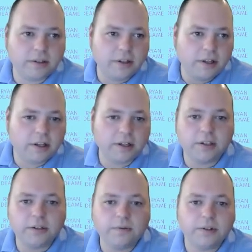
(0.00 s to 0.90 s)

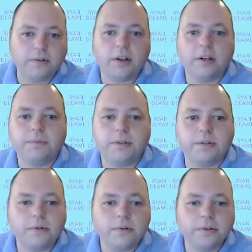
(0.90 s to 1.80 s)
individual items
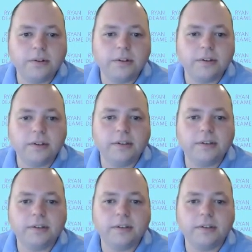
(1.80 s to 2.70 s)
sold in
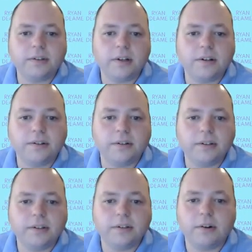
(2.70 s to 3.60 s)
these cells, and these
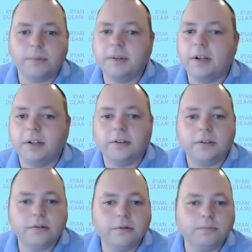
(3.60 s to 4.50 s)
are updating
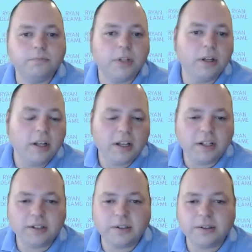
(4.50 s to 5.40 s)
too. They
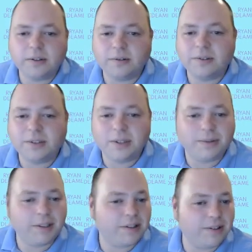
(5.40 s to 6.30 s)
just don't seem it
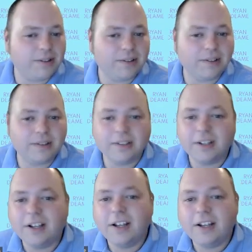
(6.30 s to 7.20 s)
because
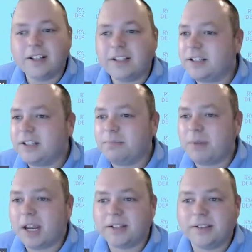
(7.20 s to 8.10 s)
the
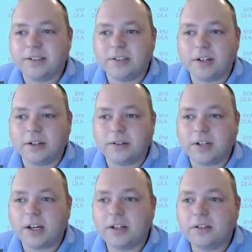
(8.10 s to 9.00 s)
max isn't going to
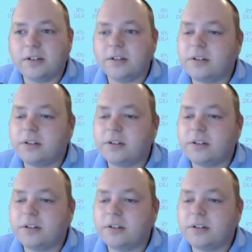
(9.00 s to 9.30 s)
change.